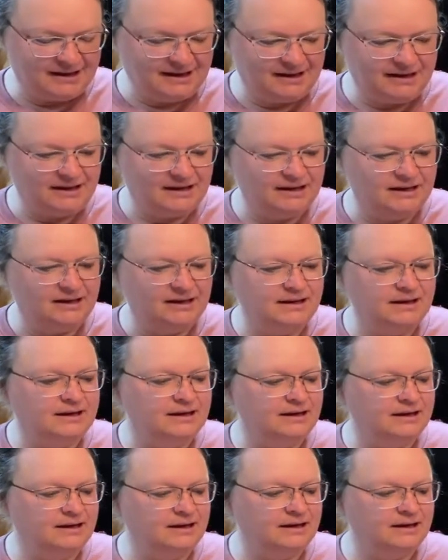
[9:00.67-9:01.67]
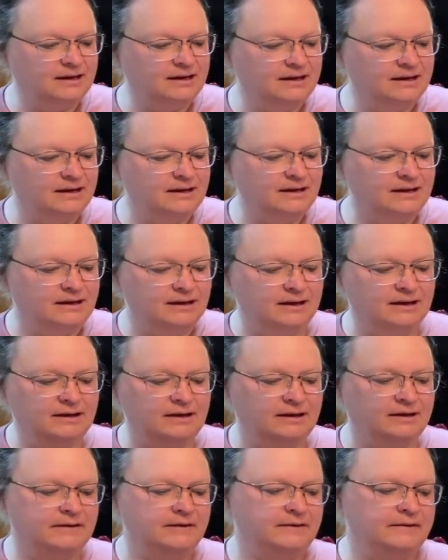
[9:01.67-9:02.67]

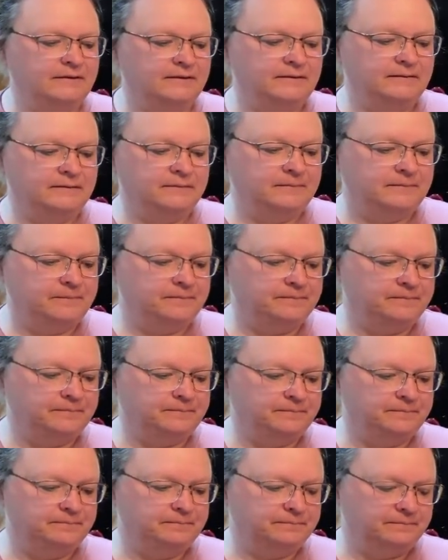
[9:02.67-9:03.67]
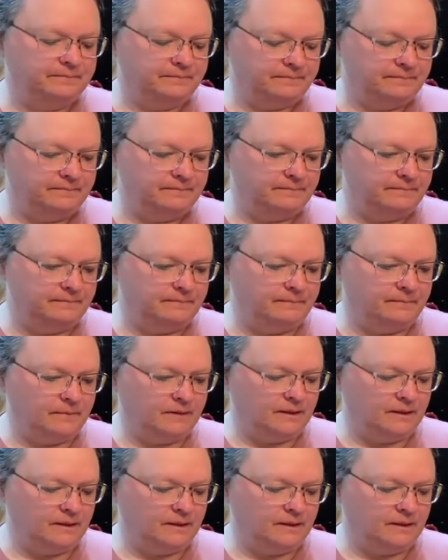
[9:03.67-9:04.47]
This person isn't speaking.